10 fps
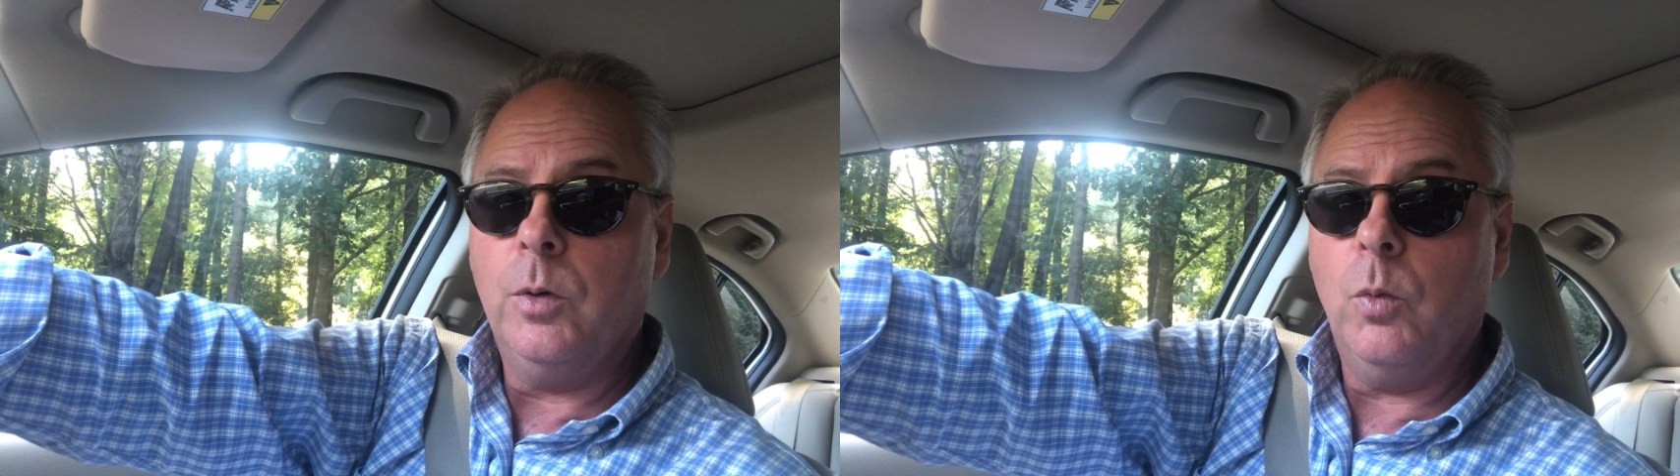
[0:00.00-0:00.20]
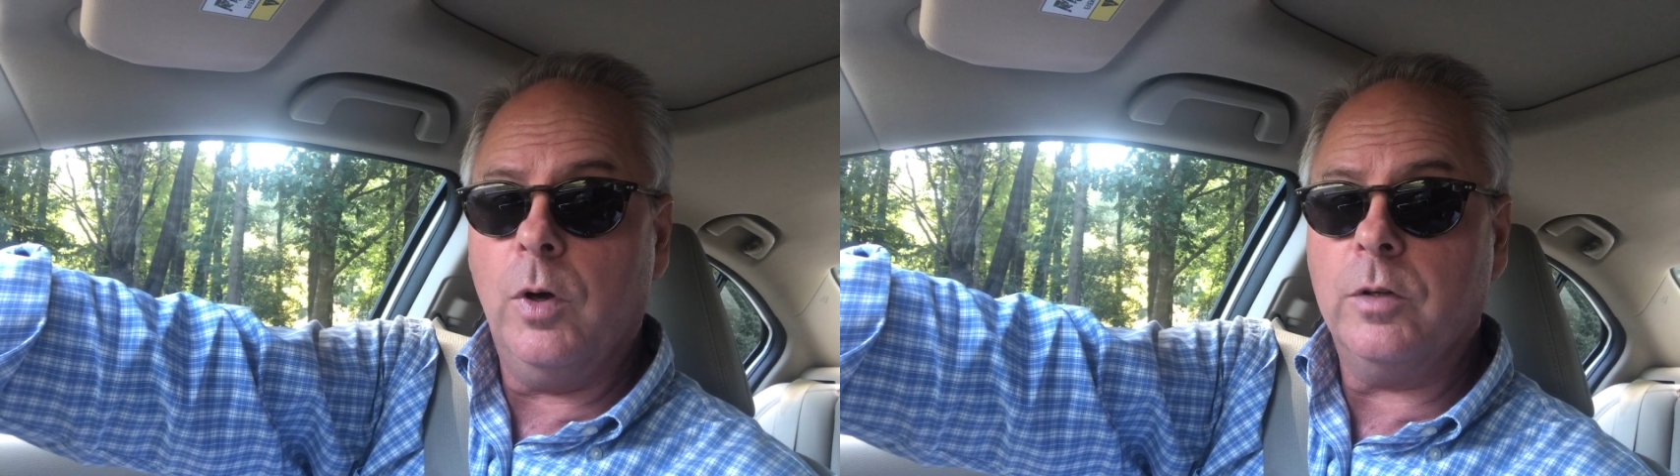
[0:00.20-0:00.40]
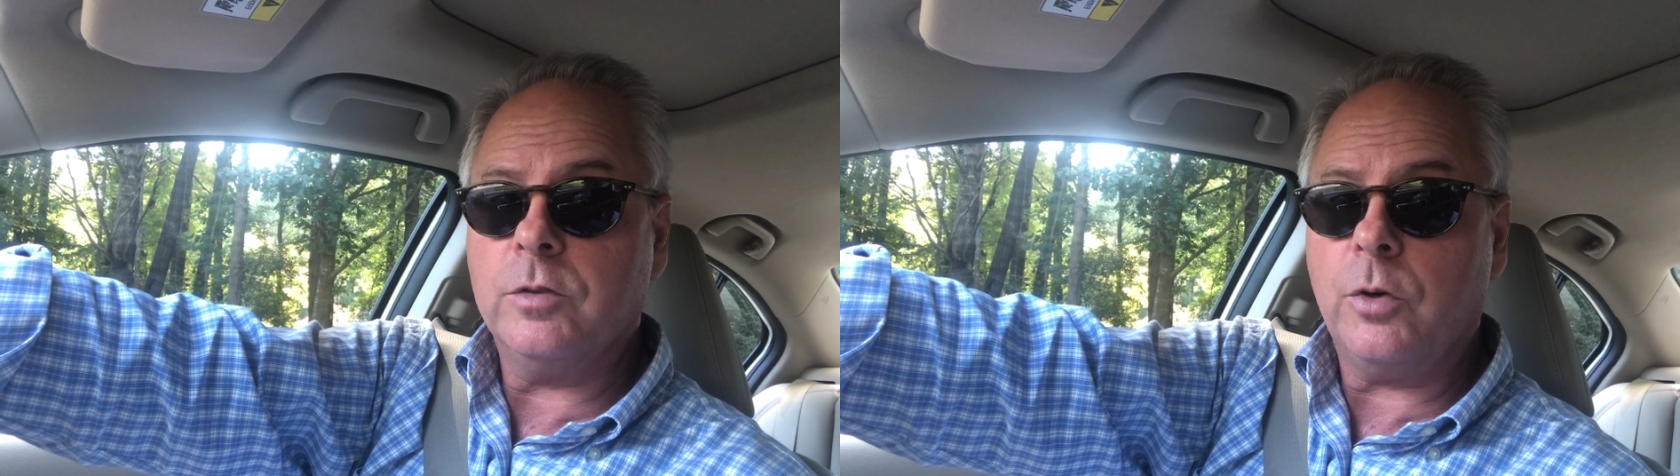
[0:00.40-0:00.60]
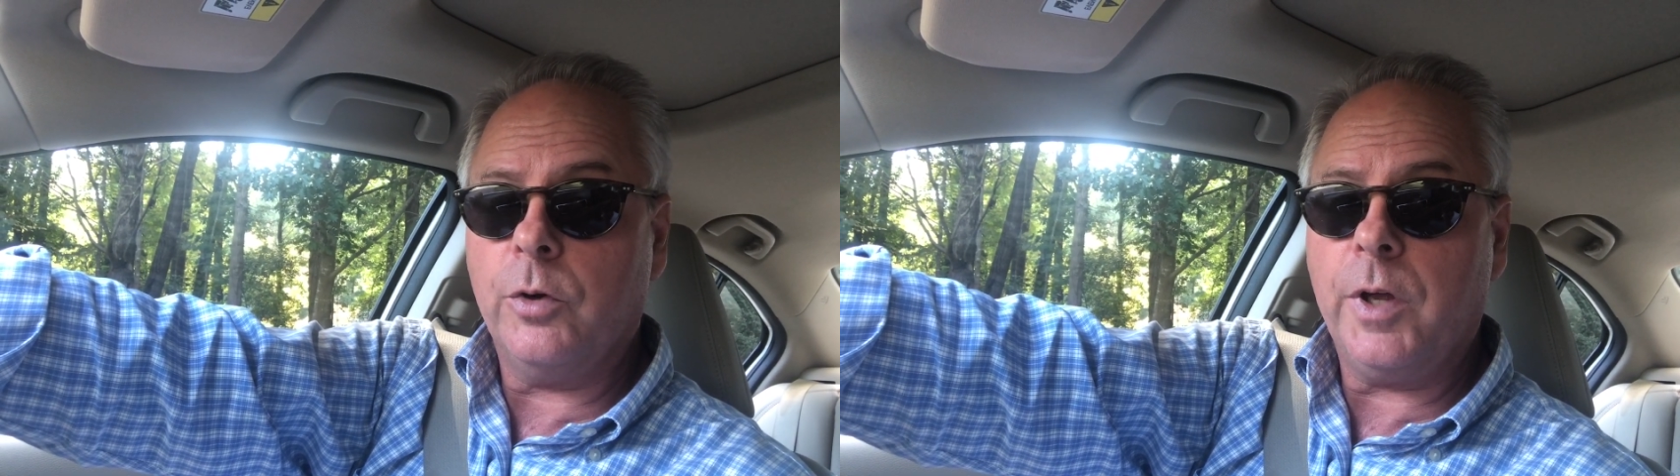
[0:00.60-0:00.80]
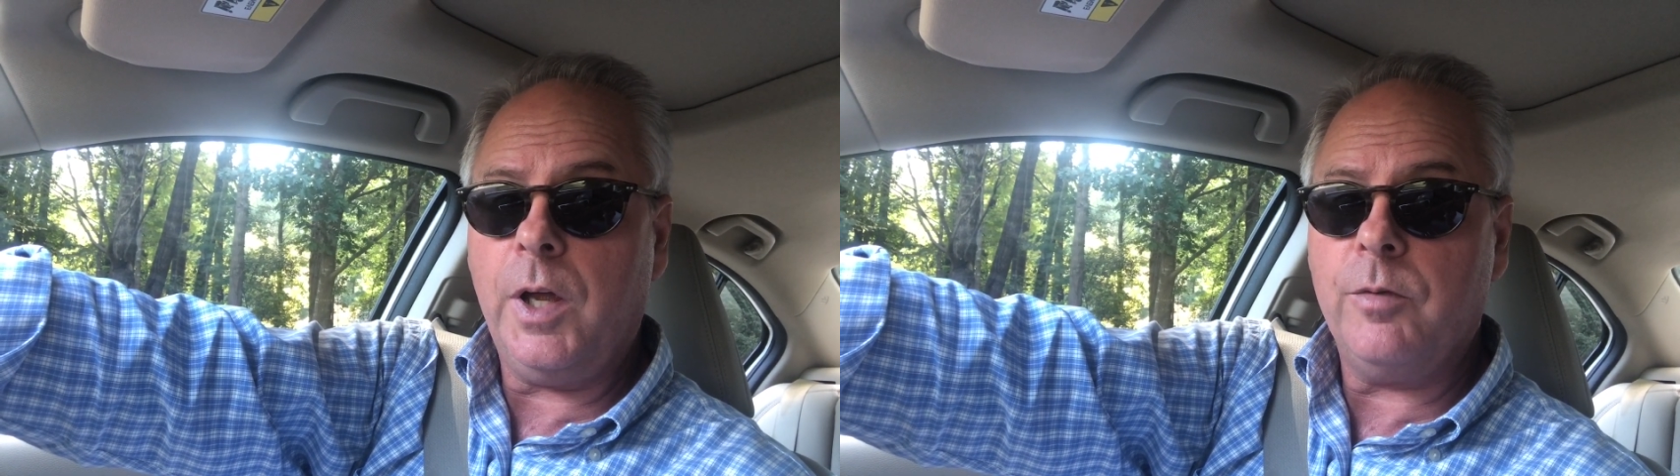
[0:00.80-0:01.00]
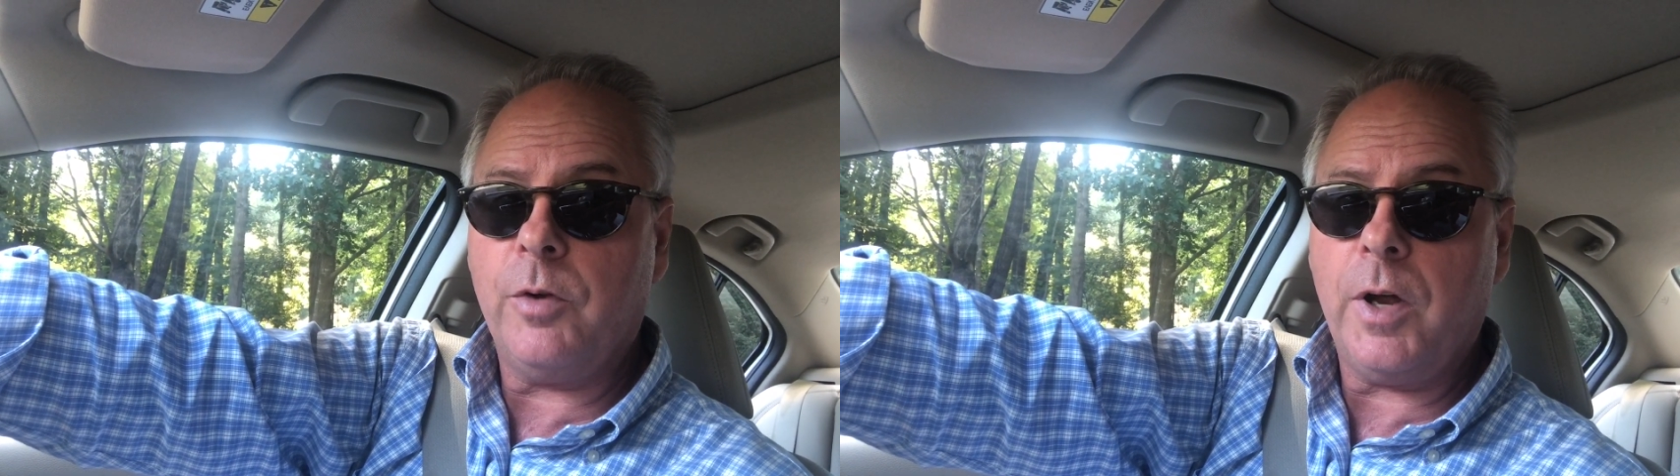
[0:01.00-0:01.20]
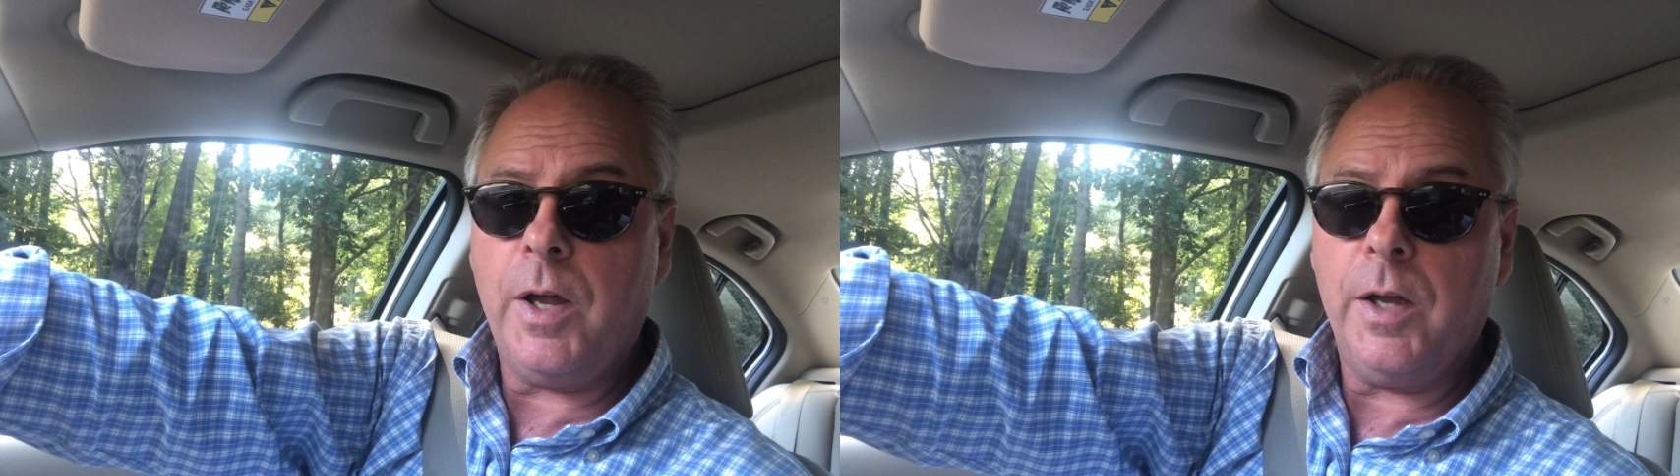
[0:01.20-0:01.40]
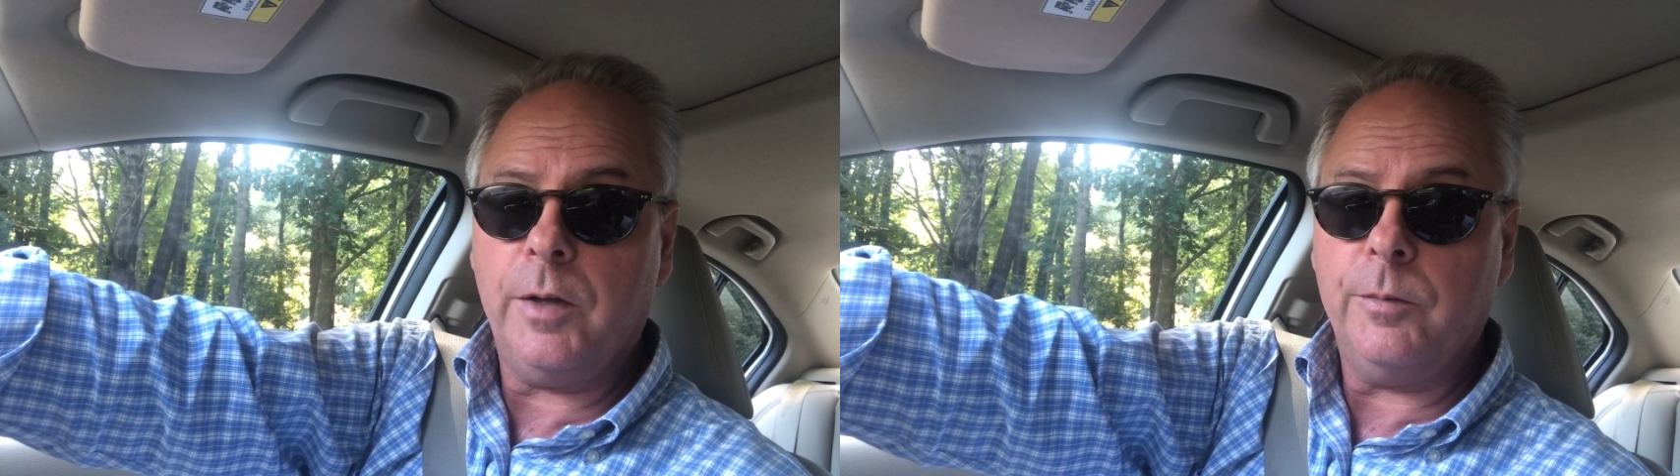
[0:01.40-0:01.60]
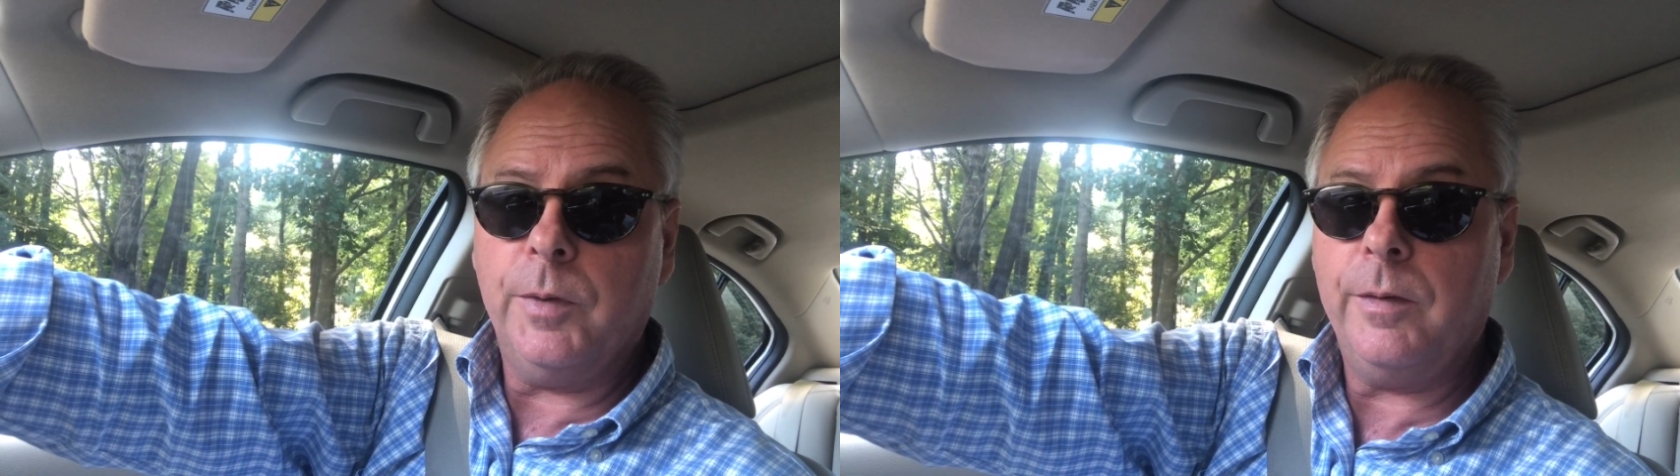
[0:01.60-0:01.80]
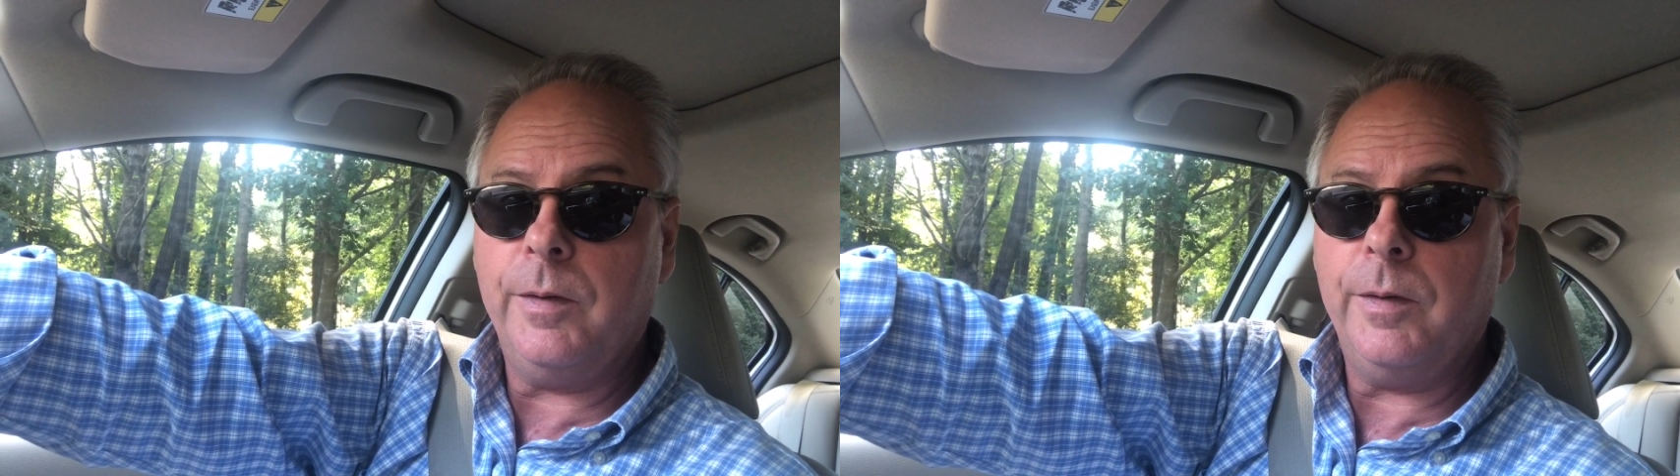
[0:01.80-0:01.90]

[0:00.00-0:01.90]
was Hurricane Fran.